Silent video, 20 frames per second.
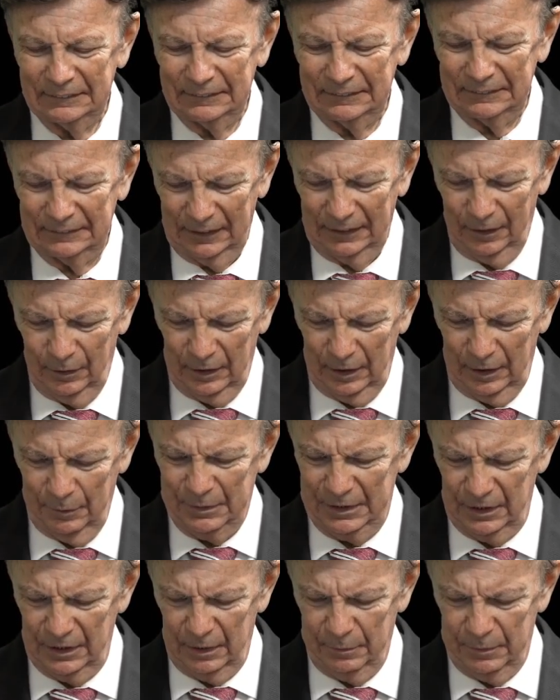let
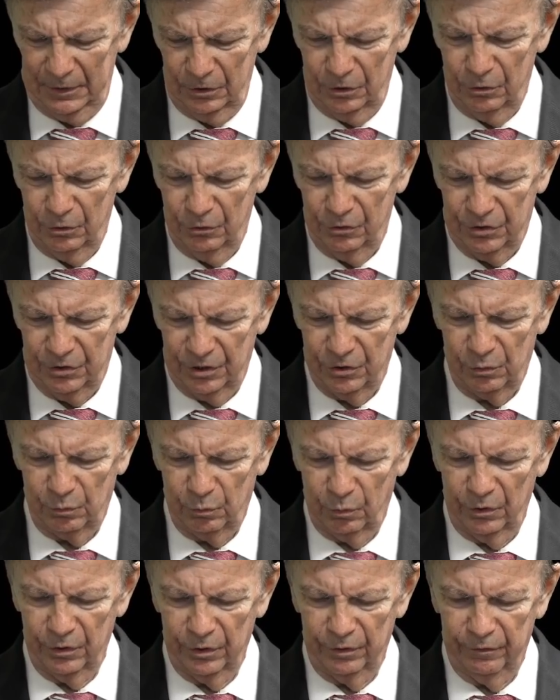me let me use this
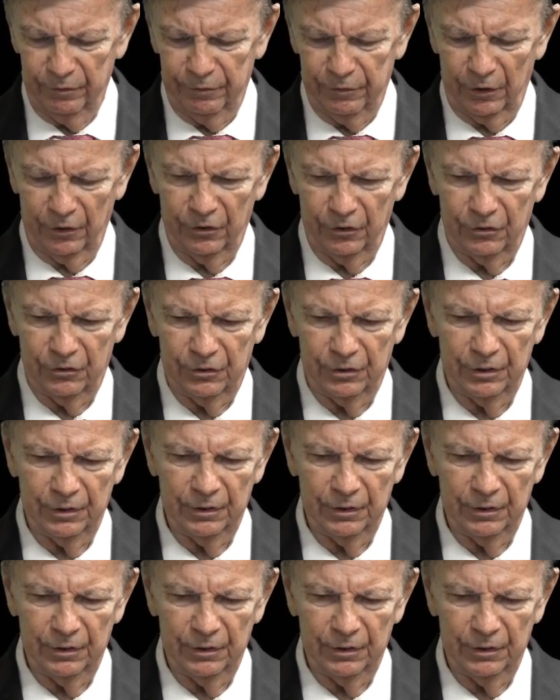word first.